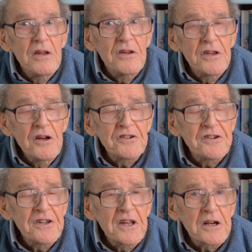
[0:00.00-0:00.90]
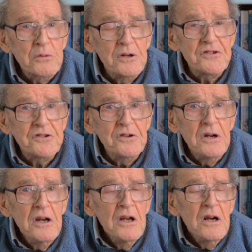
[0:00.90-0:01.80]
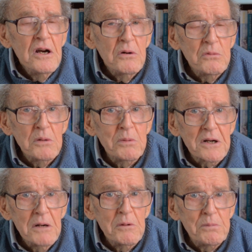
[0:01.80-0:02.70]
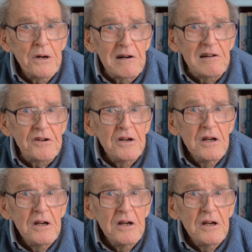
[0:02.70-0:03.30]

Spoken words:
The answer to that question will become apparent.